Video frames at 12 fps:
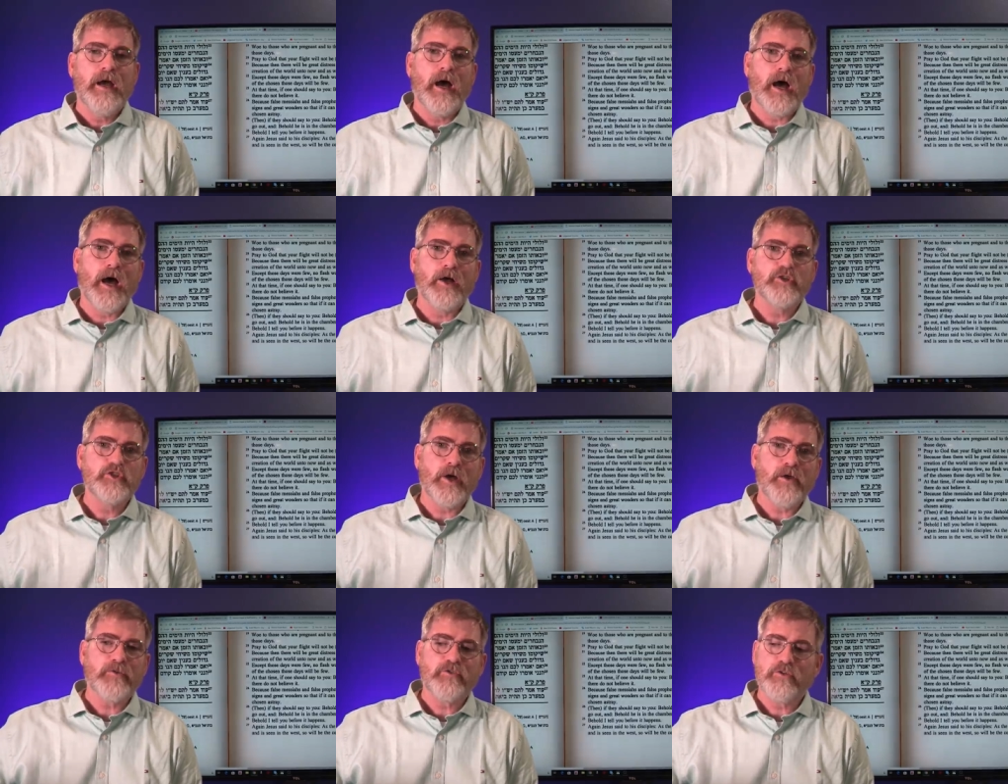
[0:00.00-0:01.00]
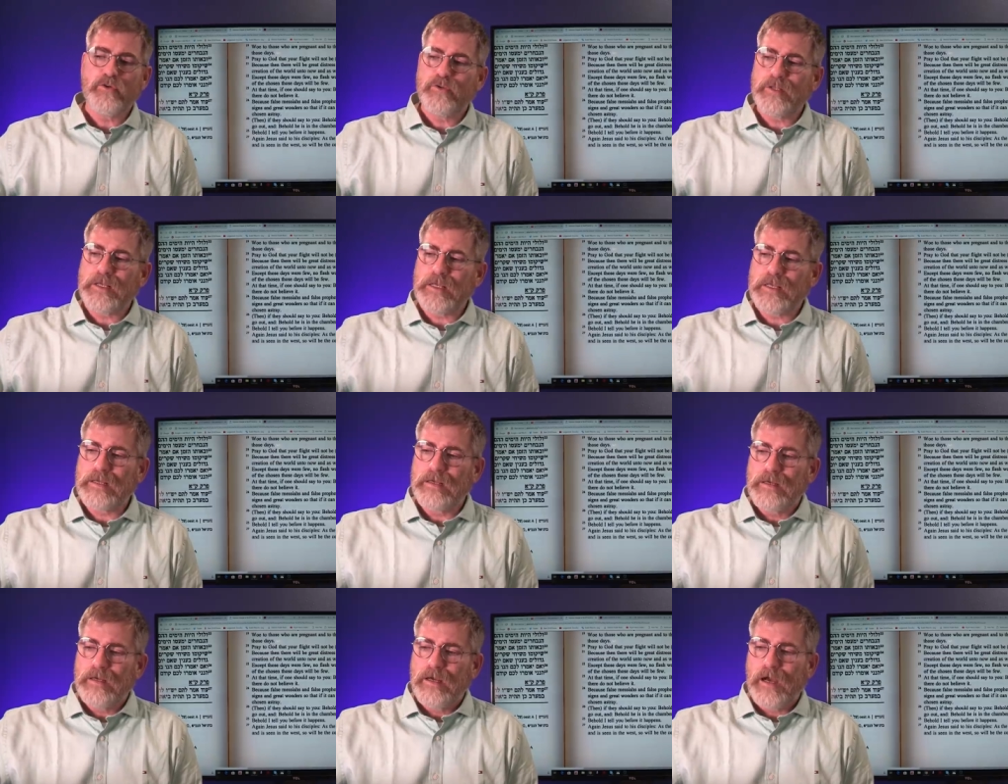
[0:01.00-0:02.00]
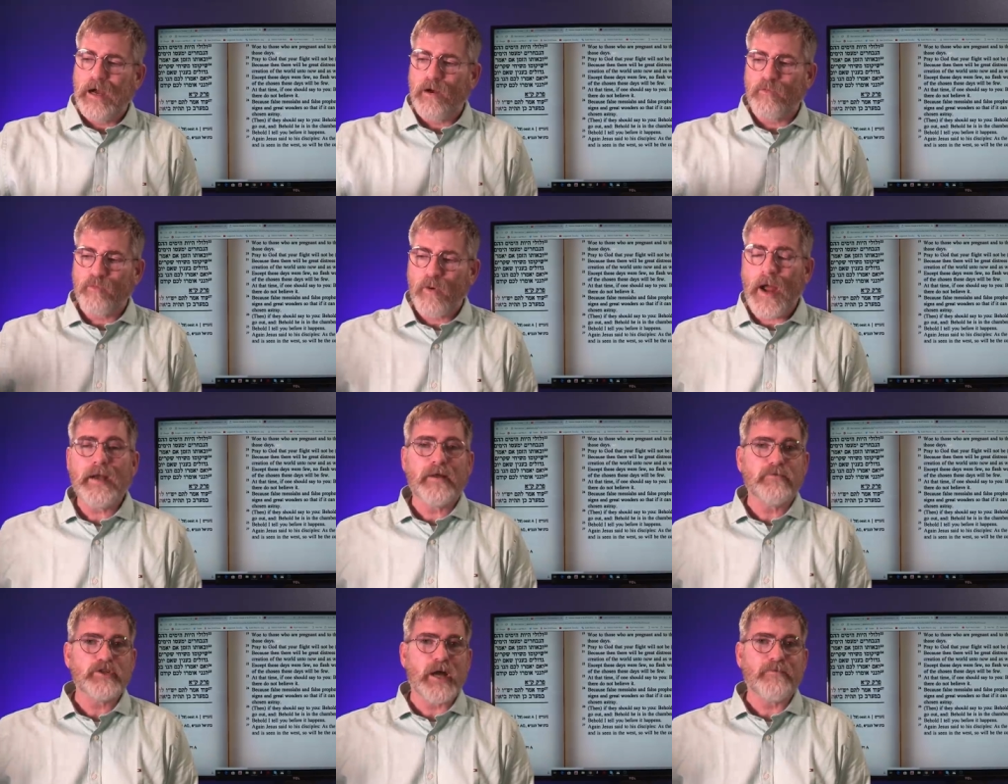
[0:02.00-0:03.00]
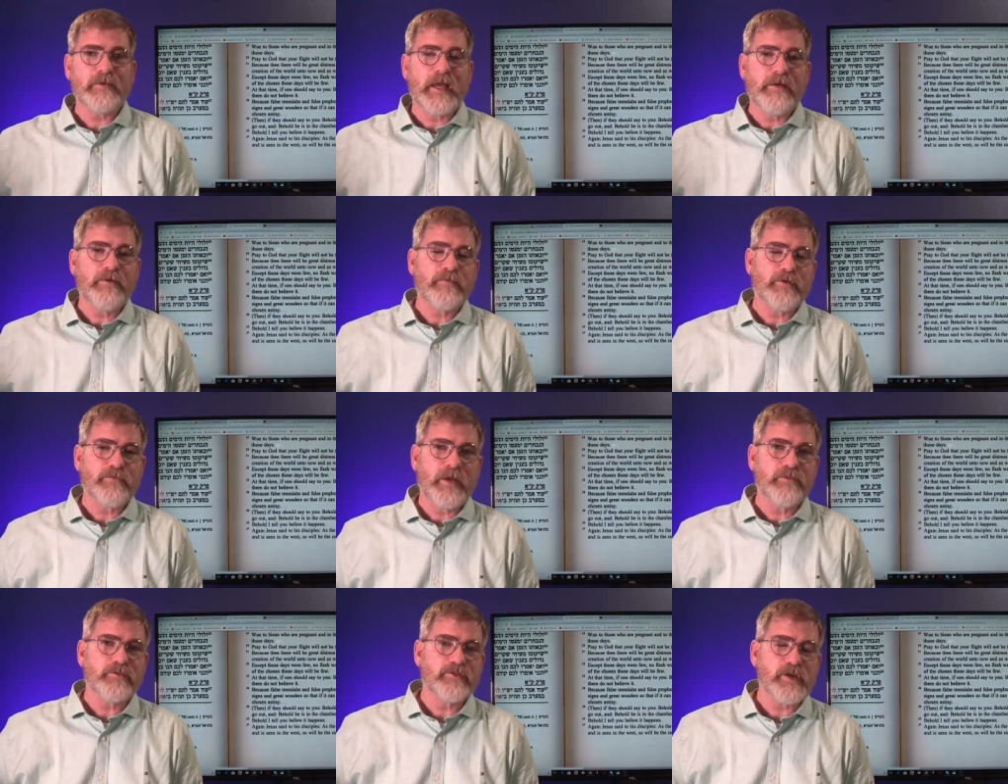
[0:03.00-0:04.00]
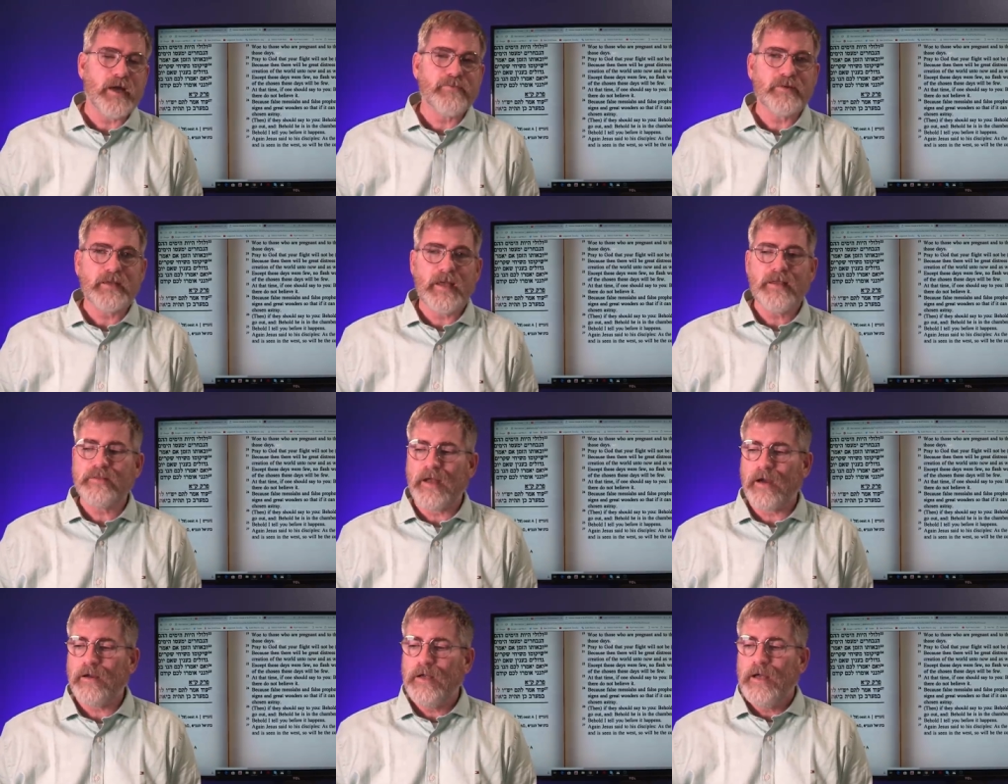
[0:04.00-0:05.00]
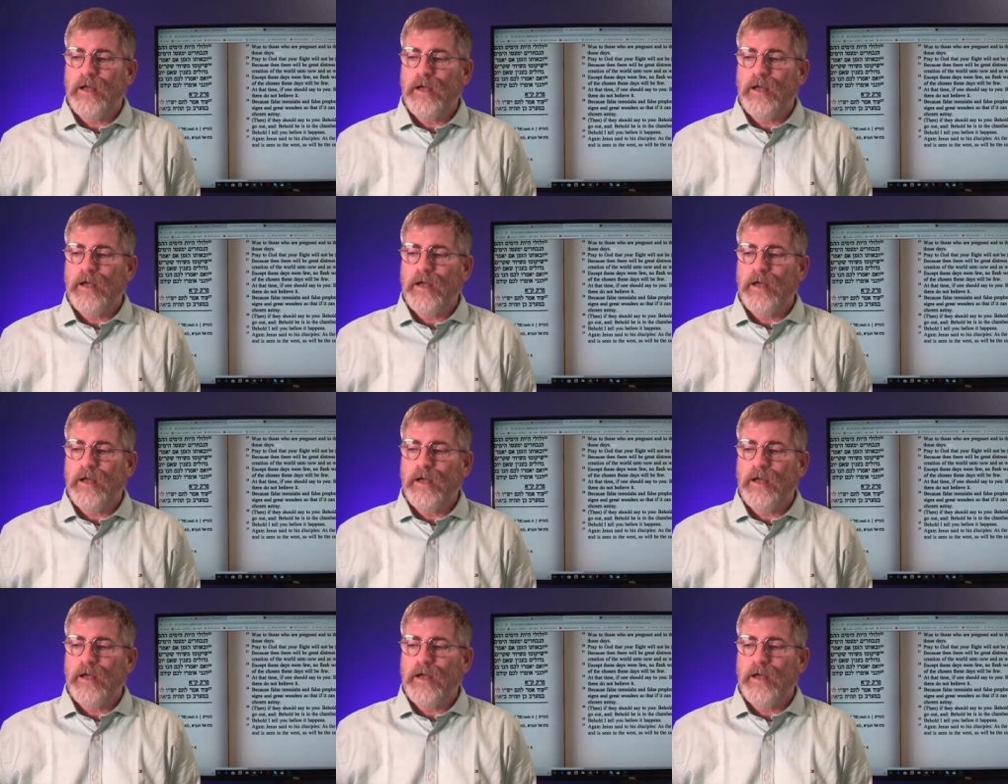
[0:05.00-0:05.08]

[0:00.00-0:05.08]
uh, just to the uh, right of Jaffa Gate, if you're facing Jaffa Gate there,